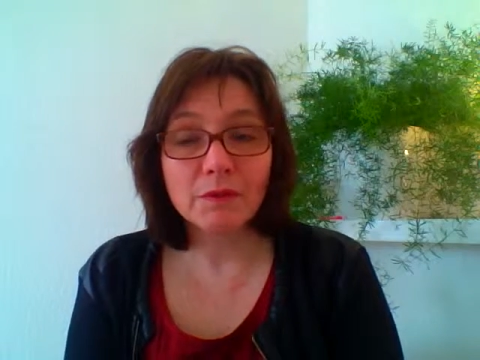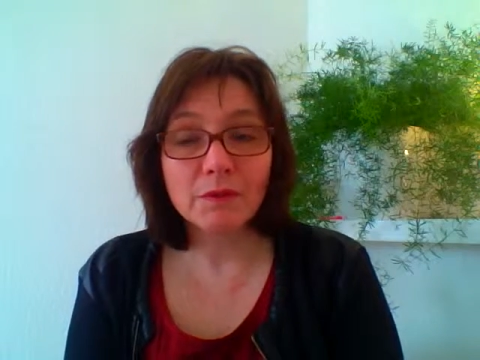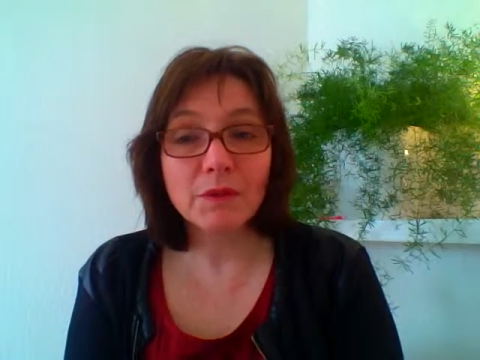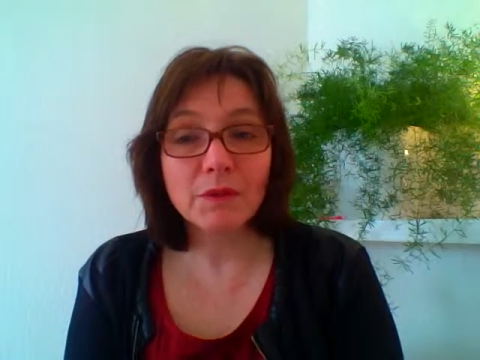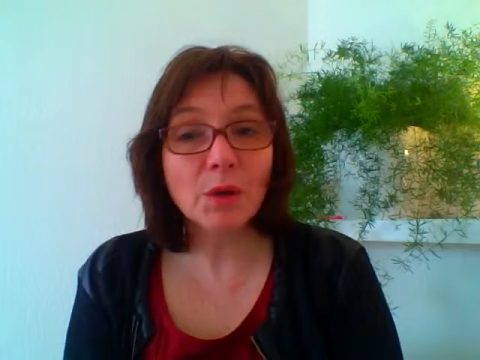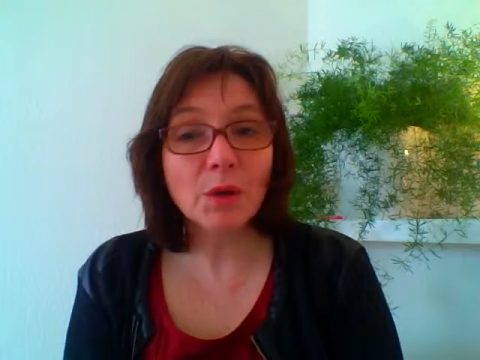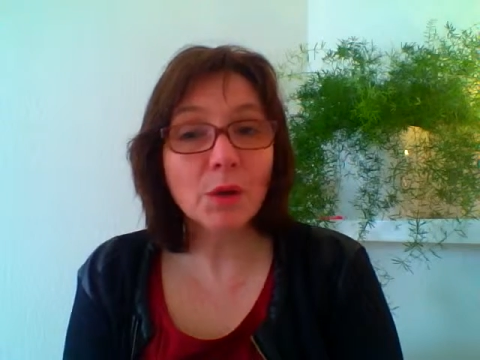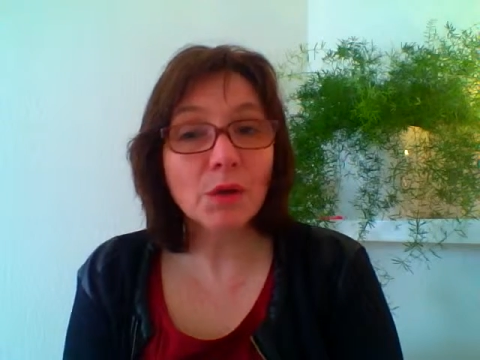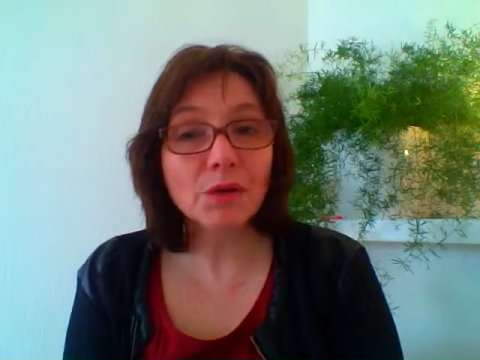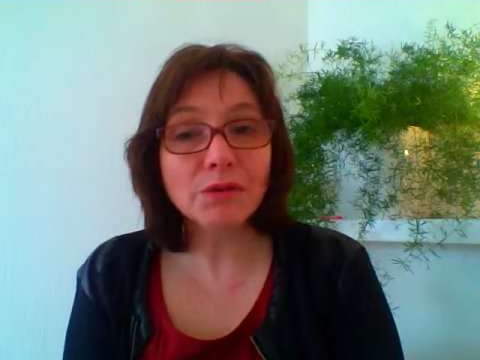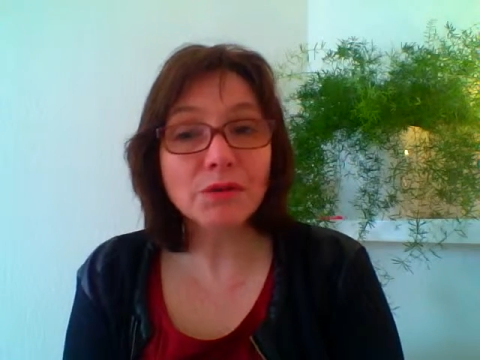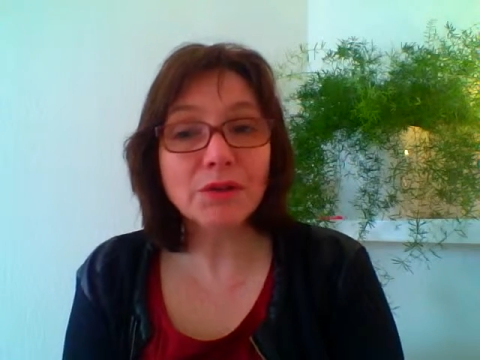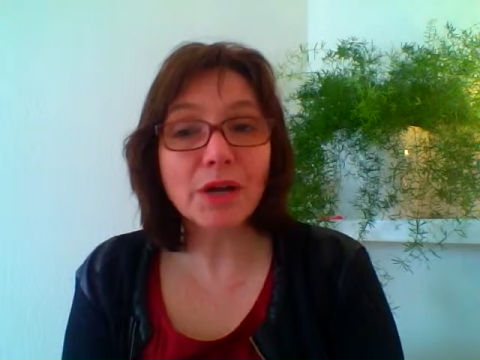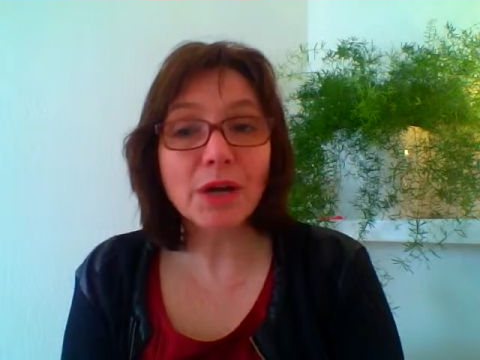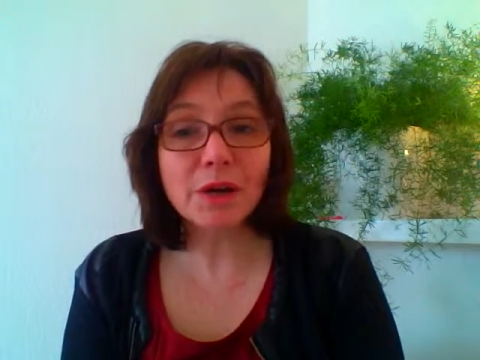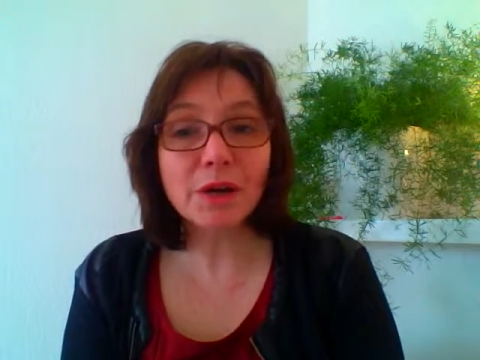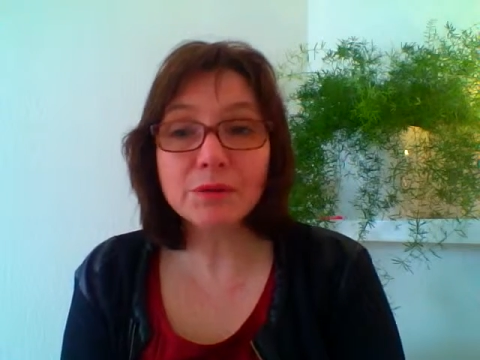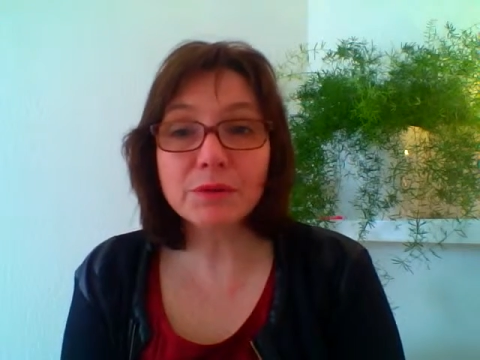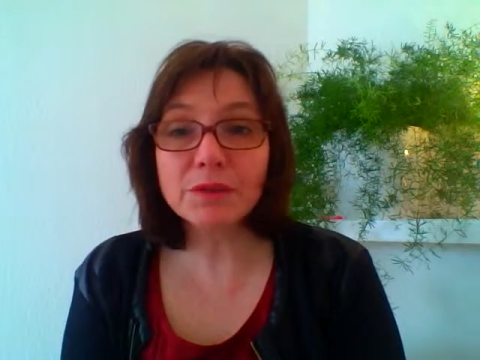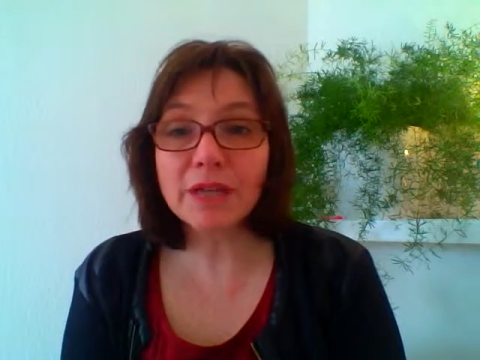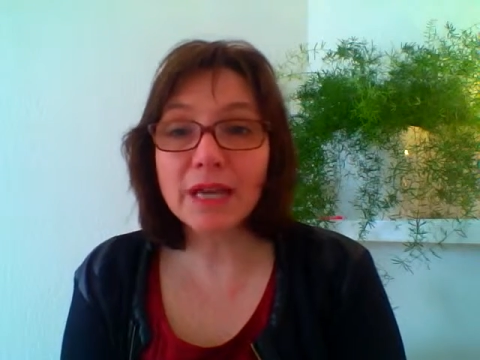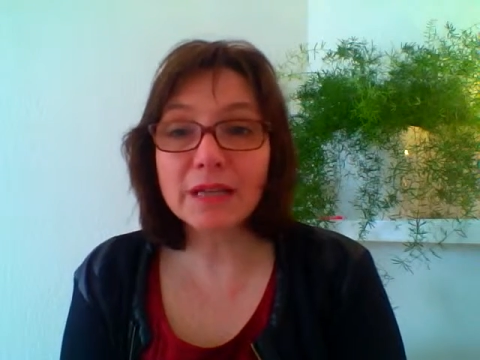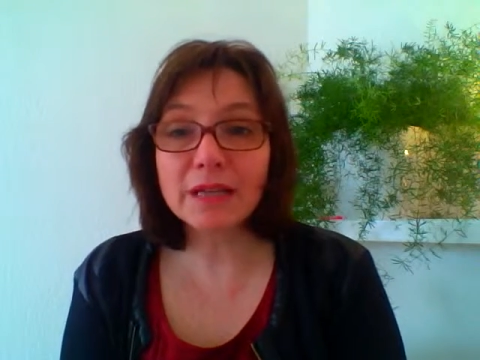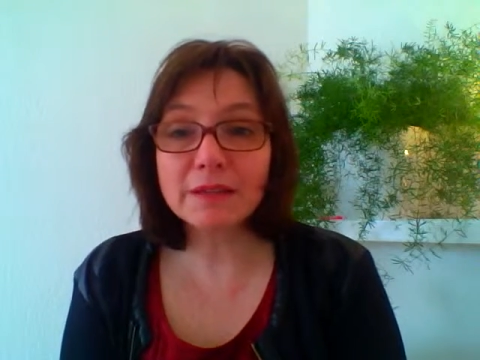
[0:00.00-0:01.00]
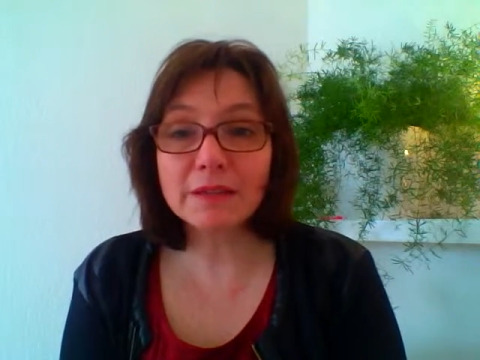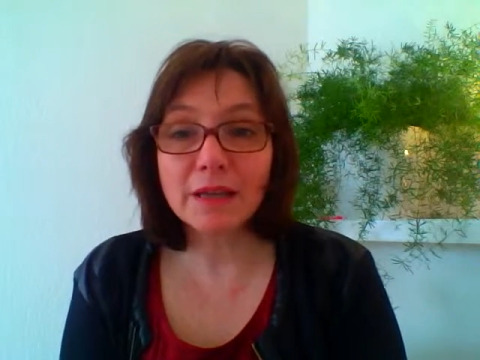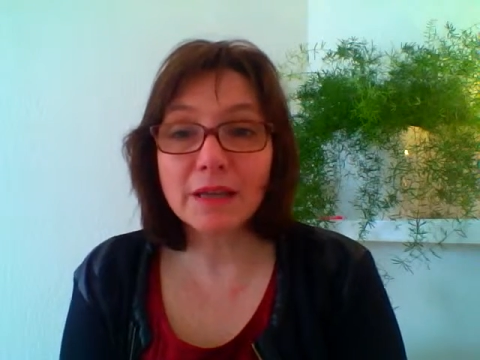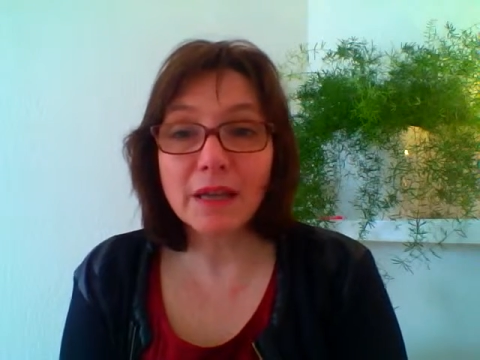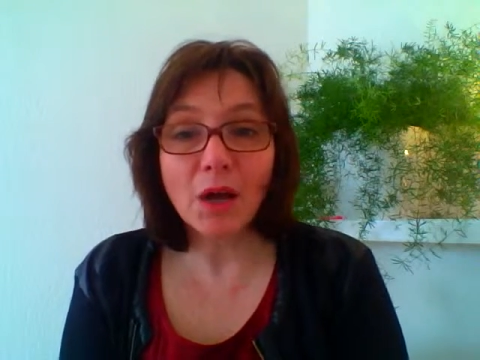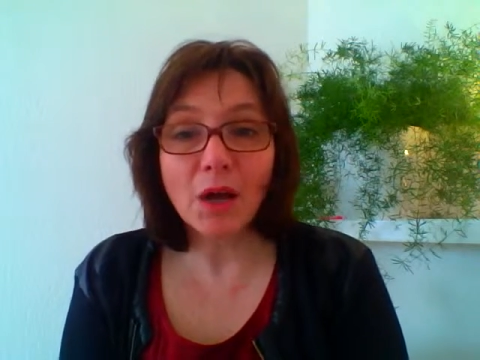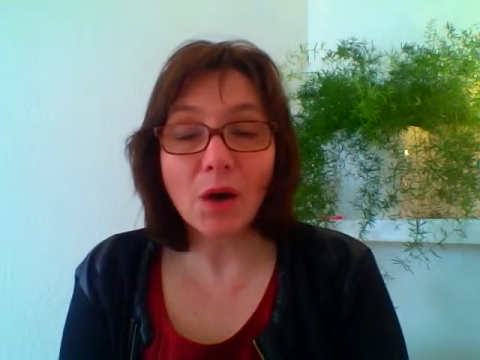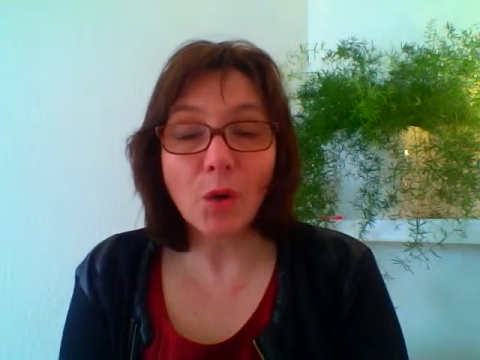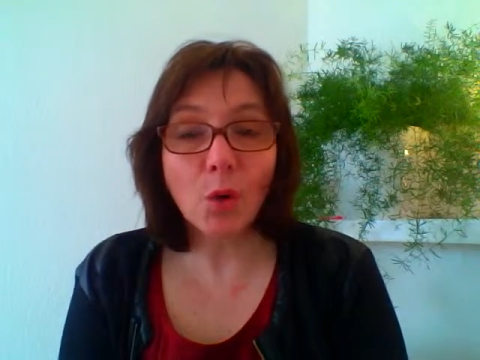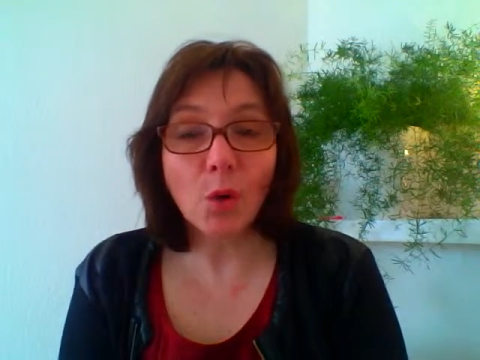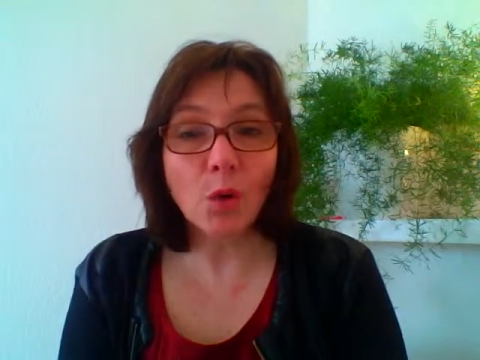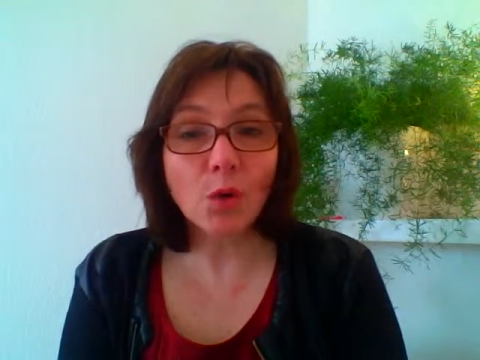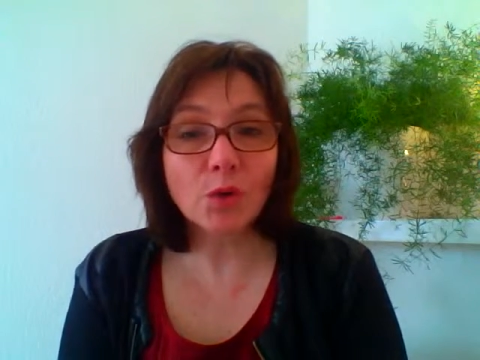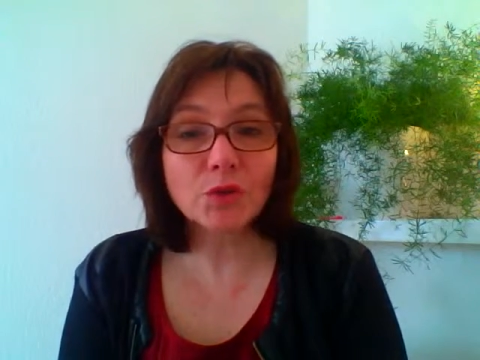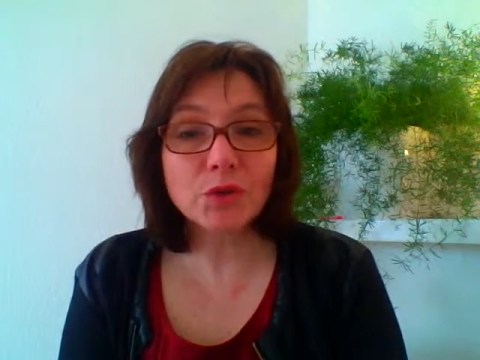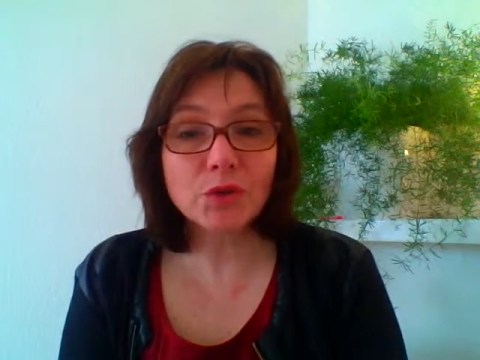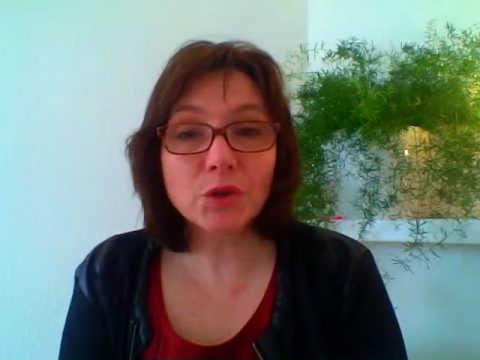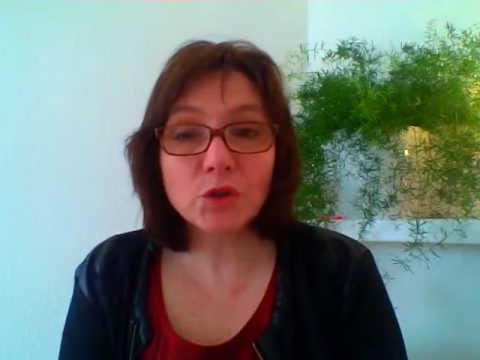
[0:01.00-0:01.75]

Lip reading: We all know that all